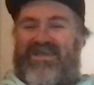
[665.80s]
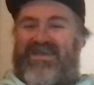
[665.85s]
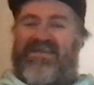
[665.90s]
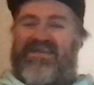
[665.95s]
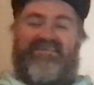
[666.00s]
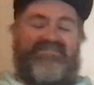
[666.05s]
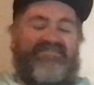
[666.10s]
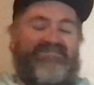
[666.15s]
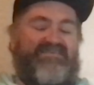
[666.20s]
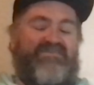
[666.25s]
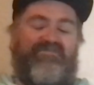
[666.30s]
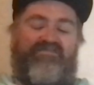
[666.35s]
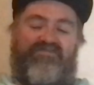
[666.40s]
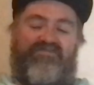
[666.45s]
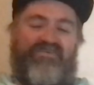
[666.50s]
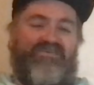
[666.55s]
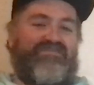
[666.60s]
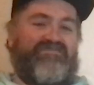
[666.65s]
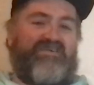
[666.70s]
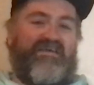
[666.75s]
It still
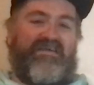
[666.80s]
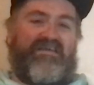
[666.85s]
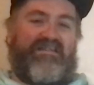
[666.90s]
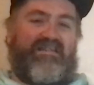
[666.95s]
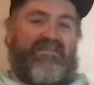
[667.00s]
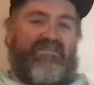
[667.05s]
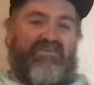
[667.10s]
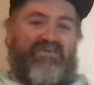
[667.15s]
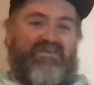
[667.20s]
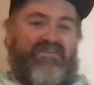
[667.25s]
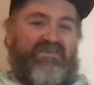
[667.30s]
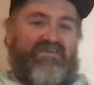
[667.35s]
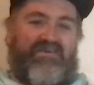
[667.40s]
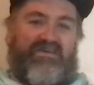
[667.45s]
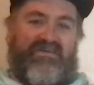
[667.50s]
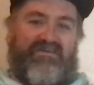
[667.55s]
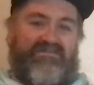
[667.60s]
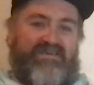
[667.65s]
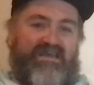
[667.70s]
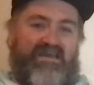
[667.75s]
feels likely they're going to
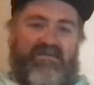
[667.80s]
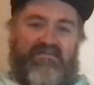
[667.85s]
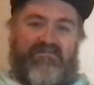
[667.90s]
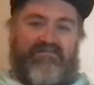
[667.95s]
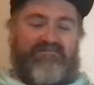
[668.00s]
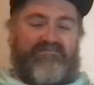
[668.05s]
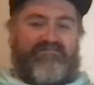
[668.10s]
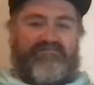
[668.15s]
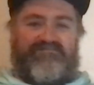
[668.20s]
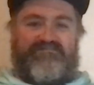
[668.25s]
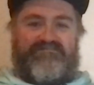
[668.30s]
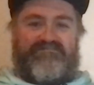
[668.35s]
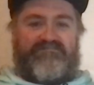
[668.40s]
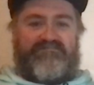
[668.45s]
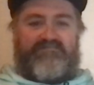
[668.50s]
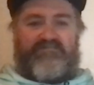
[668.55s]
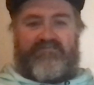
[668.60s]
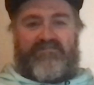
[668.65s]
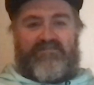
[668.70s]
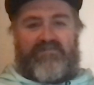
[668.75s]
go down.
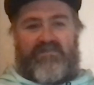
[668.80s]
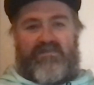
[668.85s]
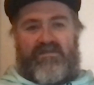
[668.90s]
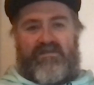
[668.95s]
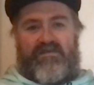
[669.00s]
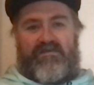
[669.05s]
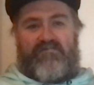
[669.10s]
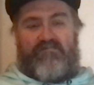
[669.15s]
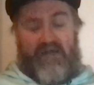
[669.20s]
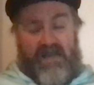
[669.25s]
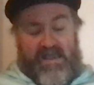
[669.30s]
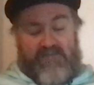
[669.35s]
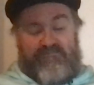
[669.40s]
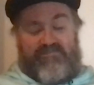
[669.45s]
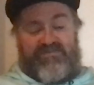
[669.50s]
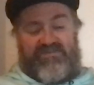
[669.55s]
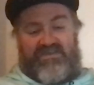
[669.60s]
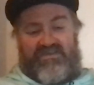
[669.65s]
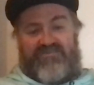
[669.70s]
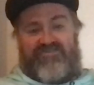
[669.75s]
My
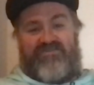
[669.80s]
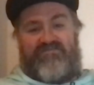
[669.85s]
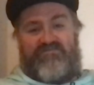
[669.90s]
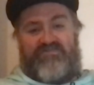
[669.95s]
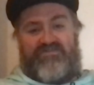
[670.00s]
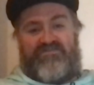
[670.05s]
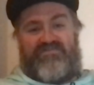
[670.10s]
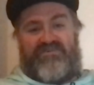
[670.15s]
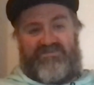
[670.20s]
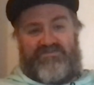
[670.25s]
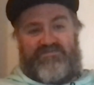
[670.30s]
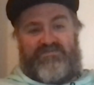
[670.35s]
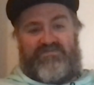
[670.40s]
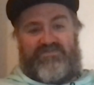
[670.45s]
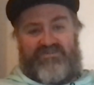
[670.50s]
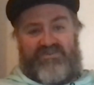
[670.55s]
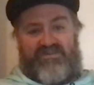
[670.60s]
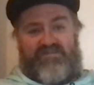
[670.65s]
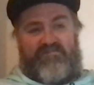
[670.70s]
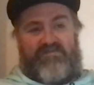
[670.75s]
prediction was this was
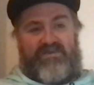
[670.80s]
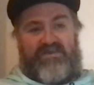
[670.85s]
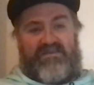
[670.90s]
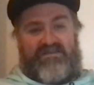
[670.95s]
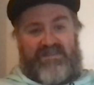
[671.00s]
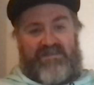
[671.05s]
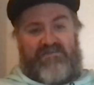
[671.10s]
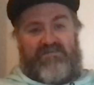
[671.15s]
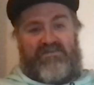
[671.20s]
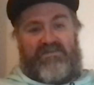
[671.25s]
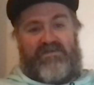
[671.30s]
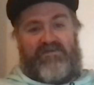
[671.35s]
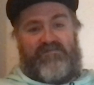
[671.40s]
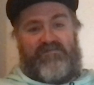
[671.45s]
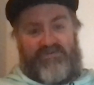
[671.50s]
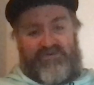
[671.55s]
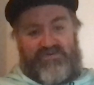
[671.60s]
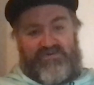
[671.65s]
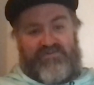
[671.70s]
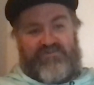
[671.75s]
going to be a 0-0
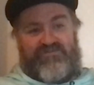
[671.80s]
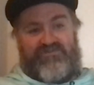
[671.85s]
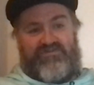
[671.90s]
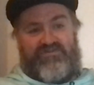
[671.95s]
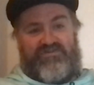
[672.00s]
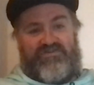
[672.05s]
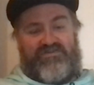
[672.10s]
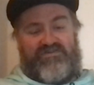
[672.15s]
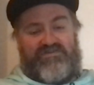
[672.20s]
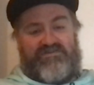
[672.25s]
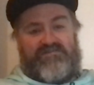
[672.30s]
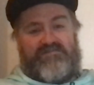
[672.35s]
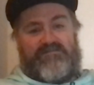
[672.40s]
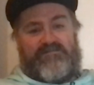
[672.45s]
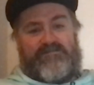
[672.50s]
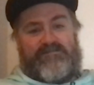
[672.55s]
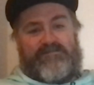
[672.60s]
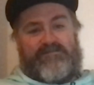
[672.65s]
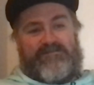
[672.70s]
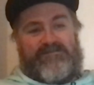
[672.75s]
ball draw,
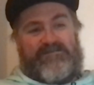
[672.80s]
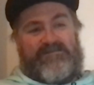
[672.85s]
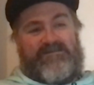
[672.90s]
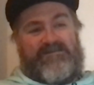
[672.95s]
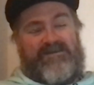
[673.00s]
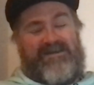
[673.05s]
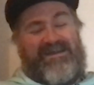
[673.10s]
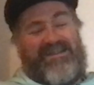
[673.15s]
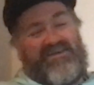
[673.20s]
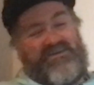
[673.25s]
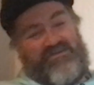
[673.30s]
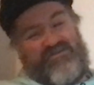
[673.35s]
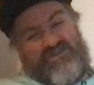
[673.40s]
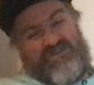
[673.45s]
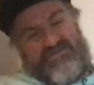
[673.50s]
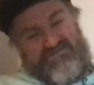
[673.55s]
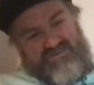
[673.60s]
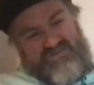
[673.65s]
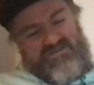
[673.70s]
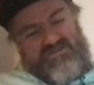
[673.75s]
and I got it
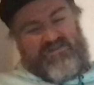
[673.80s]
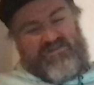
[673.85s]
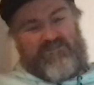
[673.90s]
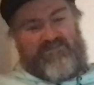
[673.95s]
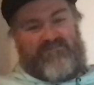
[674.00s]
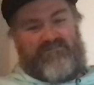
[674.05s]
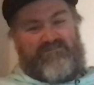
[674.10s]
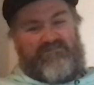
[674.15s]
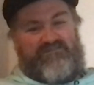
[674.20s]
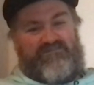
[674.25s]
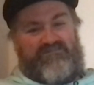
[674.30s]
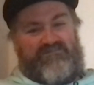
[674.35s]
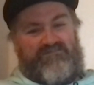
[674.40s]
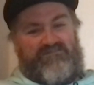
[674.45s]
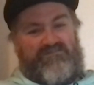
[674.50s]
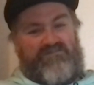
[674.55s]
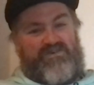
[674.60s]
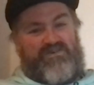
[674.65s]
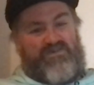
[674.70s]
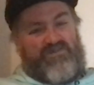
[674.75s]
wrong.
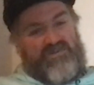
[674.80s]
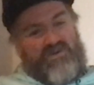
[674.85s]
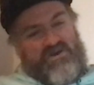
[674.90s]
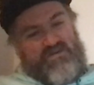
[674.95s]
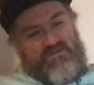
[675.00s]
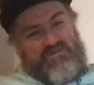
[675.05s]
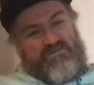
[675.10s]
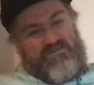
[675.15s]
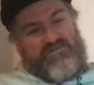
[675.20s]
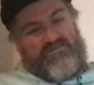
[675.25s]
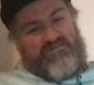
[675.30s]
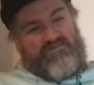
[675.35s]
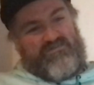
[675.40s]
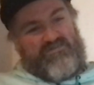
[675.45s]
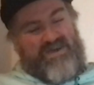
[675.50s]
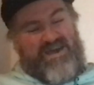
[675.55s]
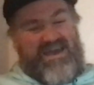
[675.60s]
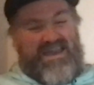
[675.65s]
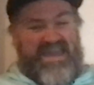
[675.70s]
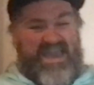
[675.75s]
Although
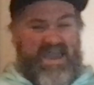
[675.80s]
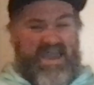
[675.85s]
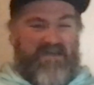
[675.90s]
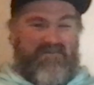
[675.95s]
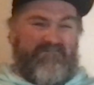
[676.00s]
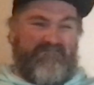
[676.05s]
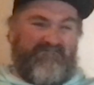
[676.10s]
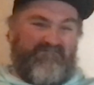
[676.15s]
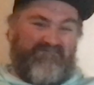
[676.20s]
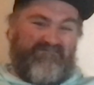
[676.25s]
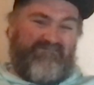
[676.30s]
I am